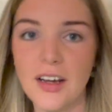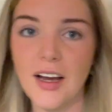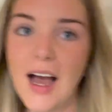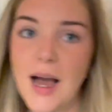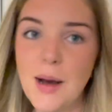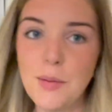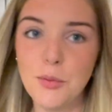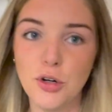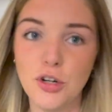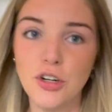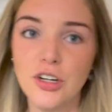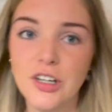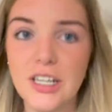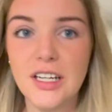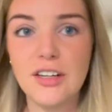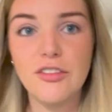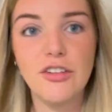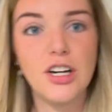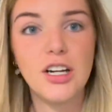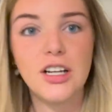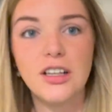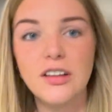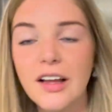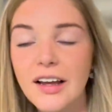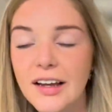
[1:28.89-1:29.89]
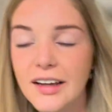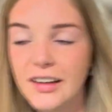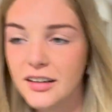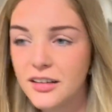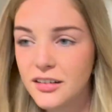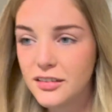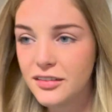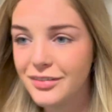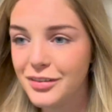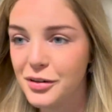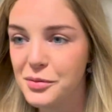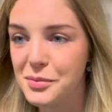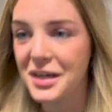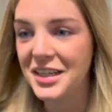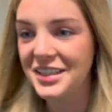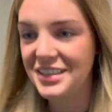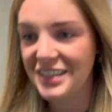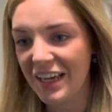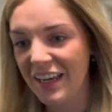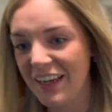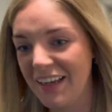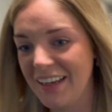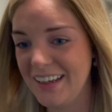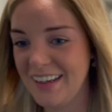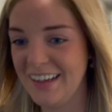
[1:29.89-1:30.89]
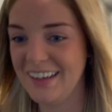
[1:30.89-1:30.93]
I'm already running late for my day.